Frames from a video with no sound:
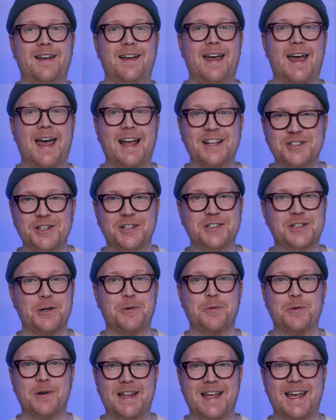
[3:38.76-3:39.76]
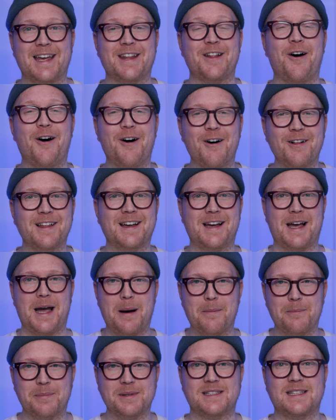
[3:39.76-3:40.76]
Headshots are really an
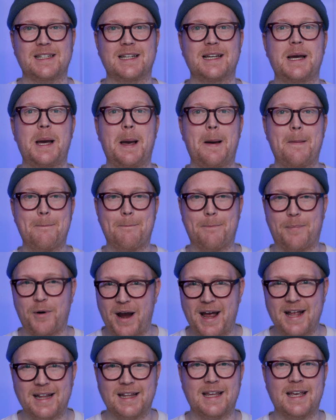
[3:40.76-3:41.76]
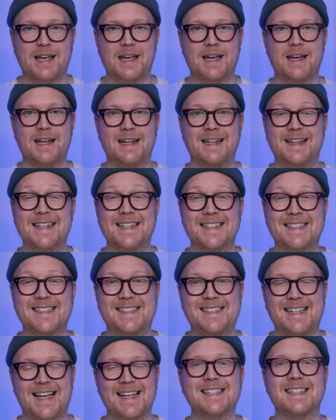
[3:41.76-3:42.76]
all-encompassing branding
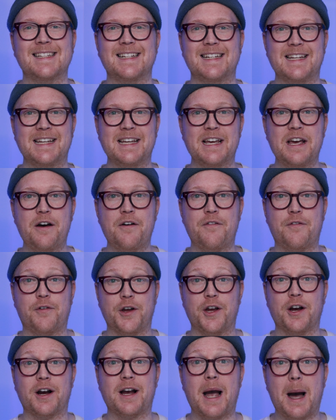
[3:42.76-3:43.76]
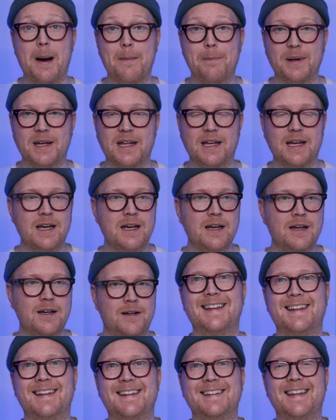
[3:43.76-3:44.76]
necessity for your company.
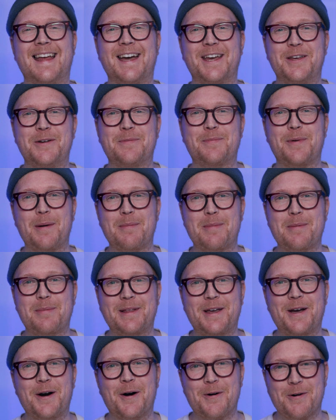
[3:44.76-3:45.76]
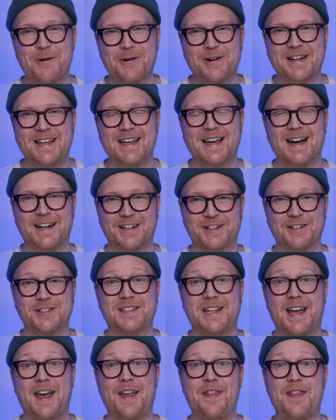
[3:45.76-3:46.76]
Now you probably already
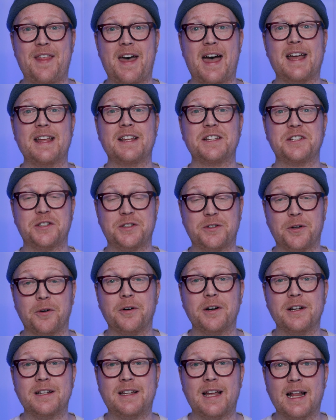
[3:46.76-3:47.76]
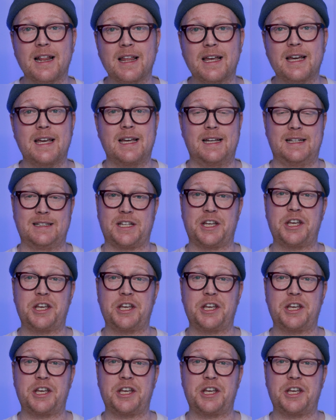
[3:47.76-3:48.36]
understand that storytelling is